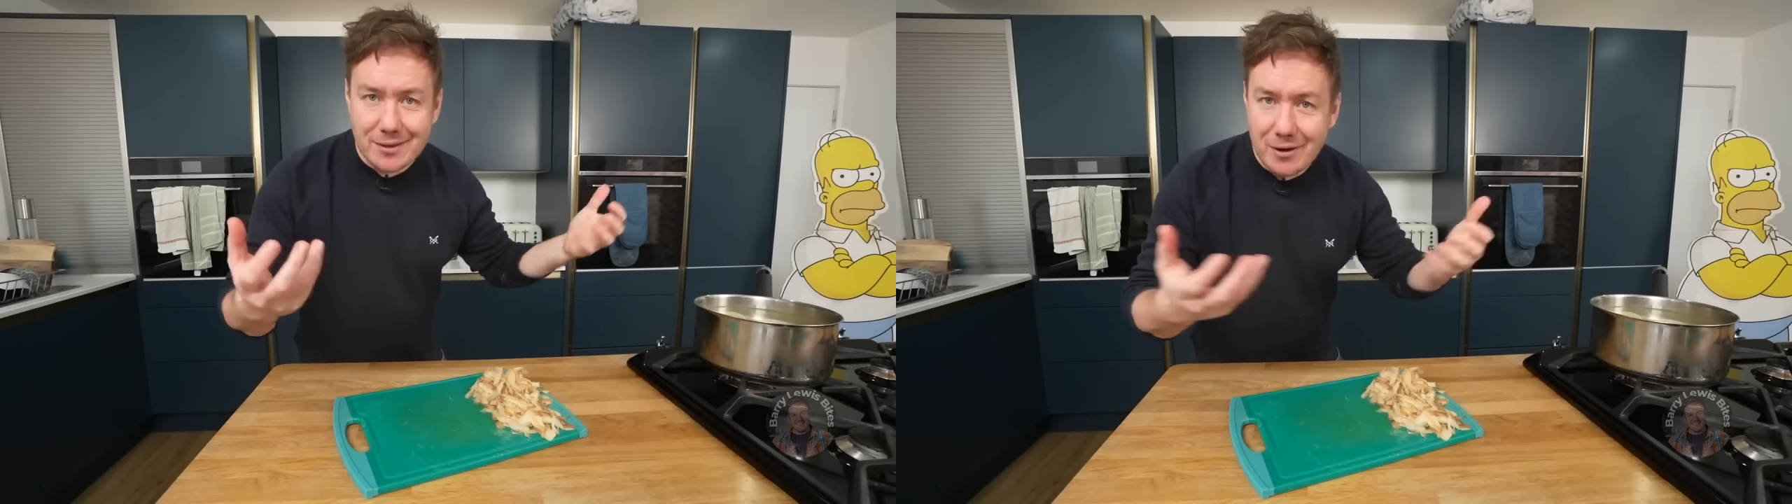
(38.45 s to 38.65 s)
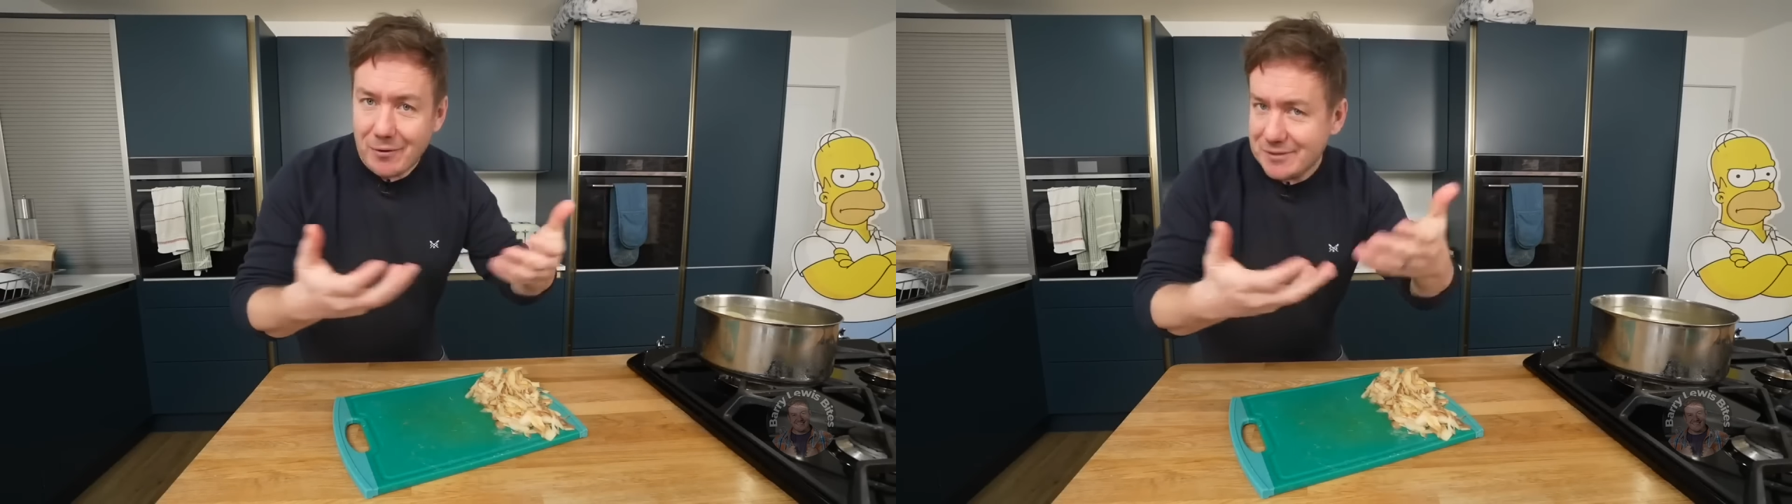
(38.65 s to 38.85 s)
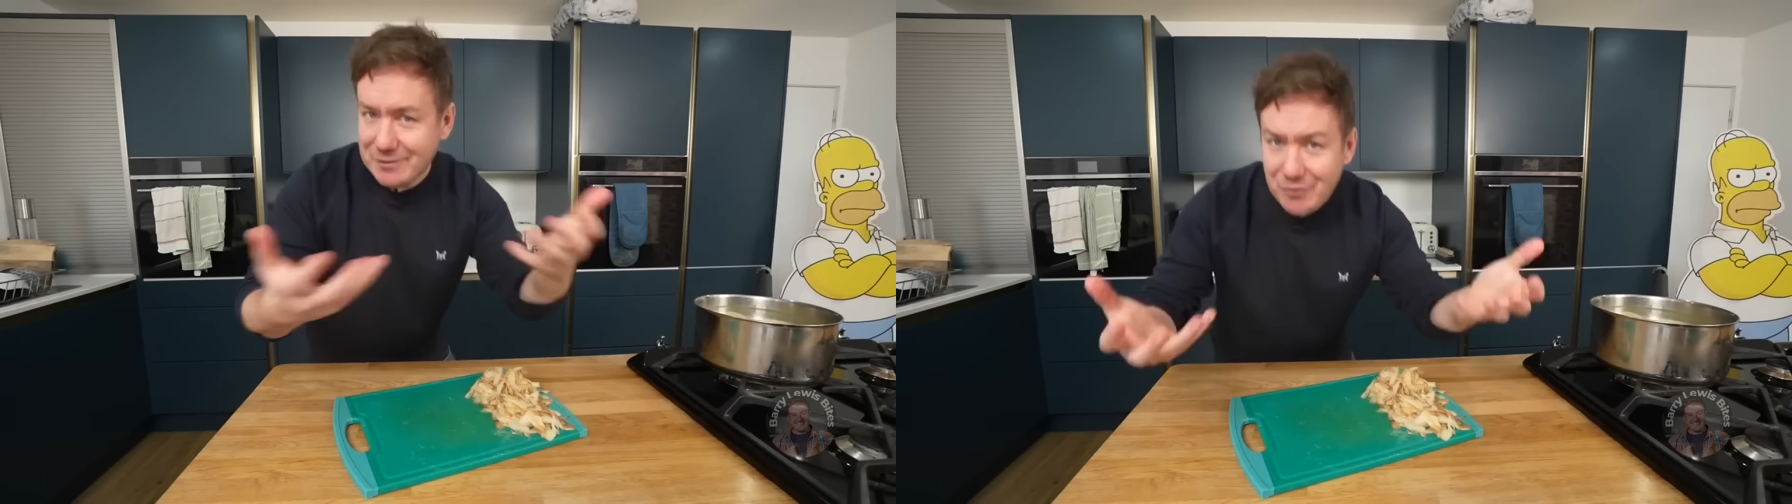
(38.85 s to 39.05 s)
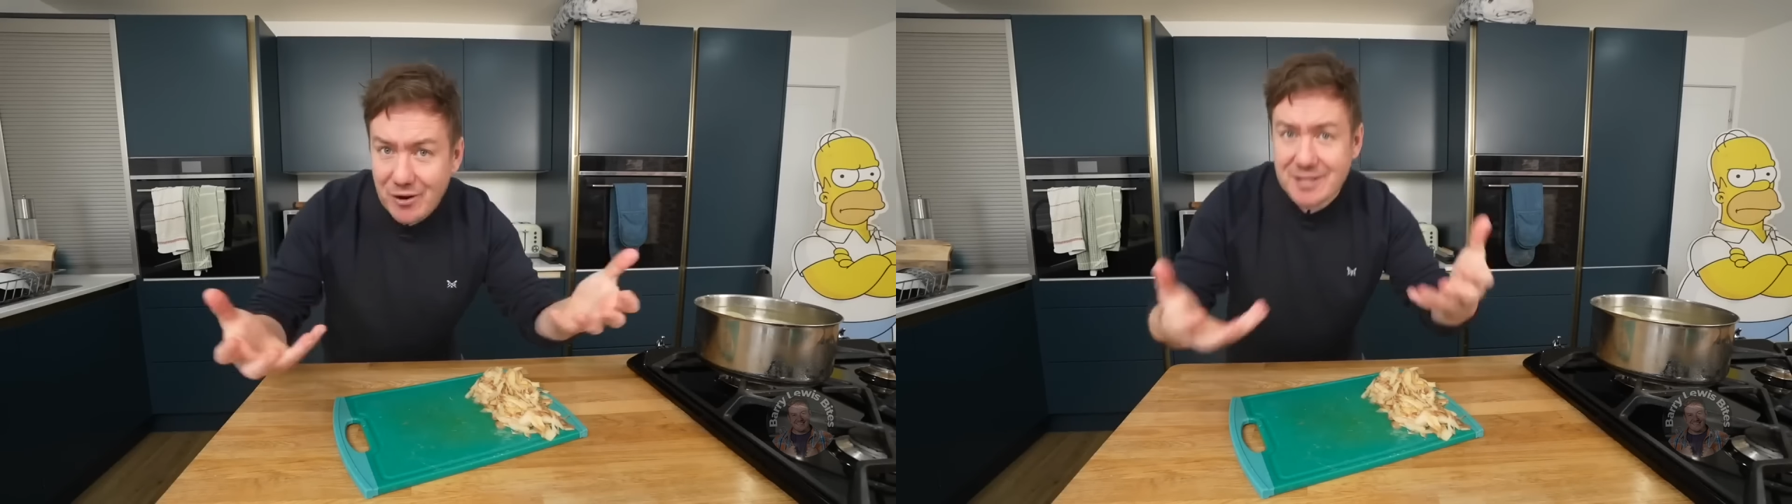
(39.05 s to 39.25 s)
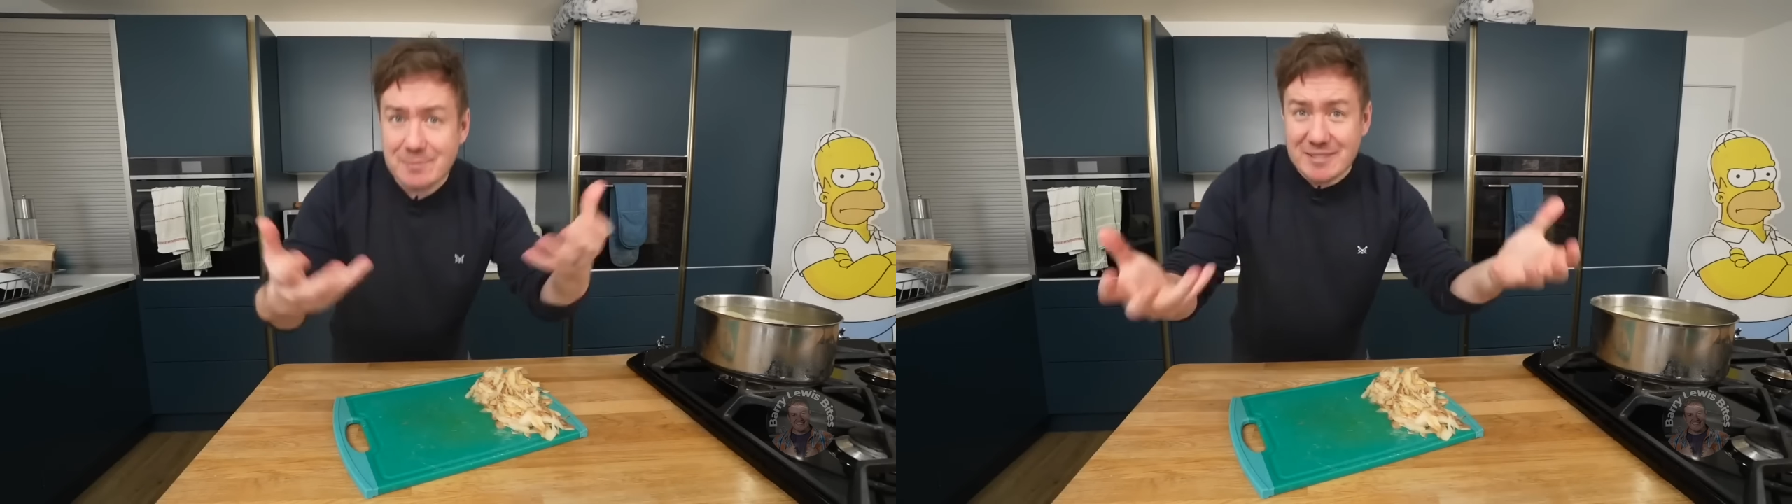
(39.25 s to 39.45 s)
obviously
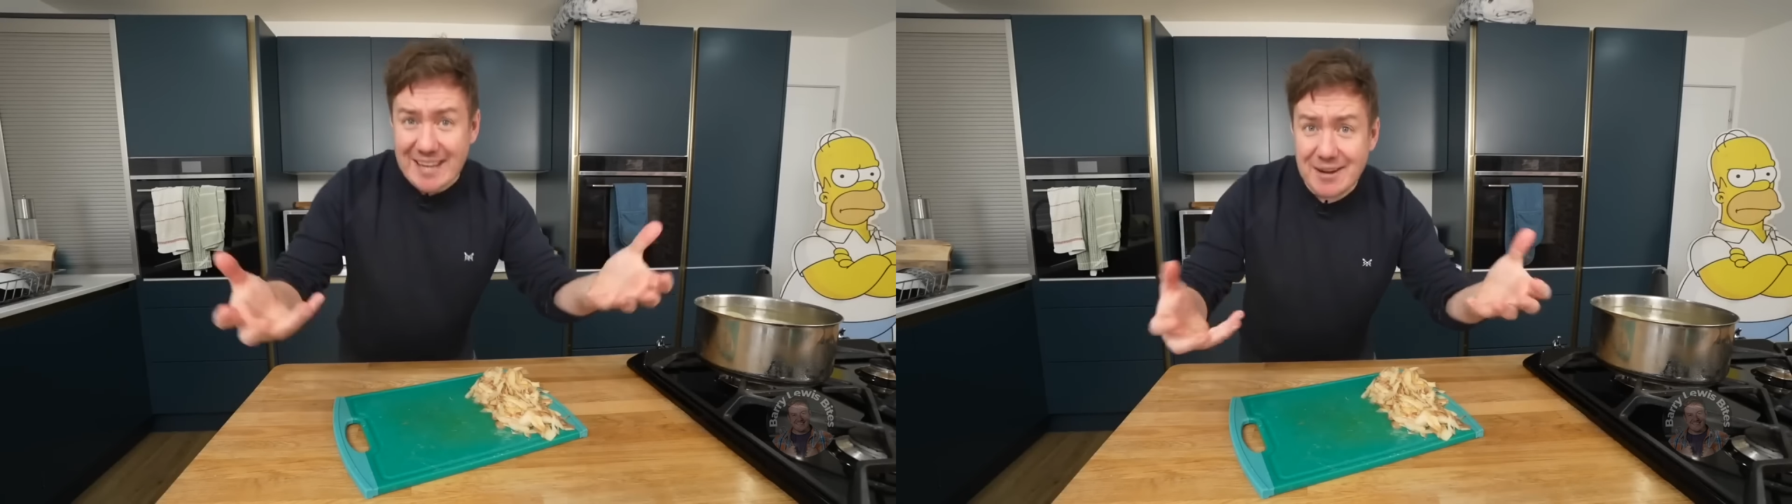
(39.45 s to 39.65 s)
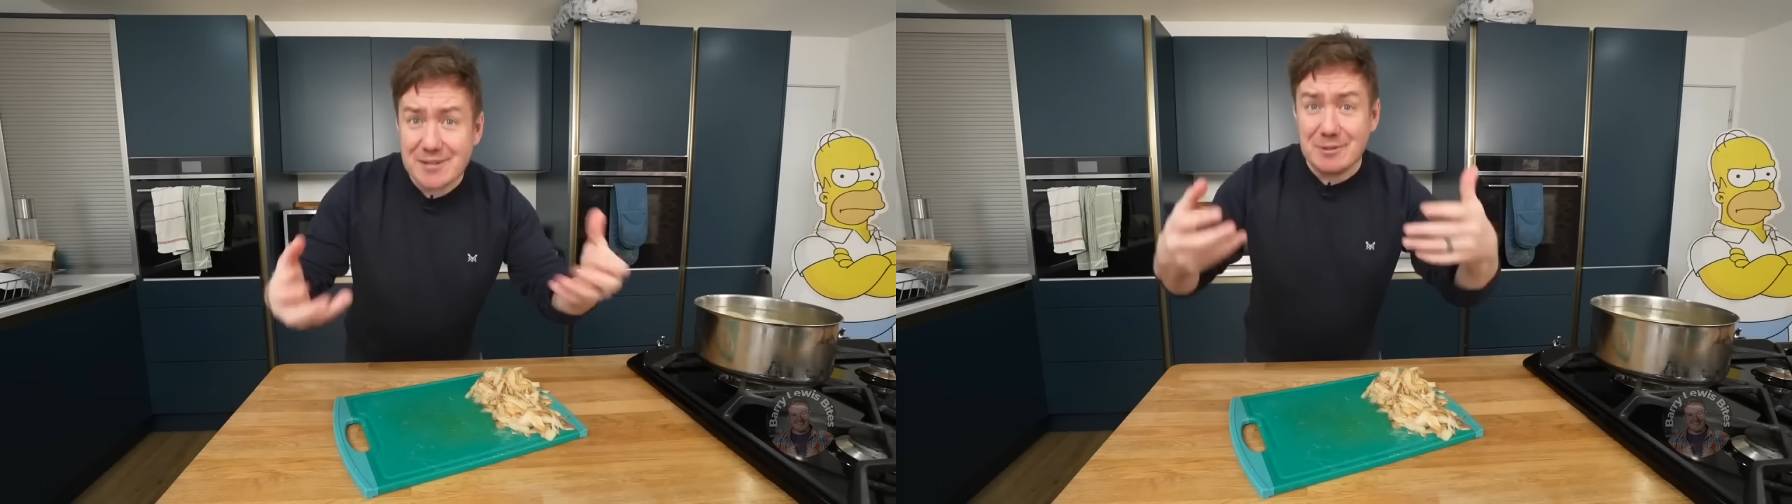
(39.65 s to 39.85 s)
fries, potatoes.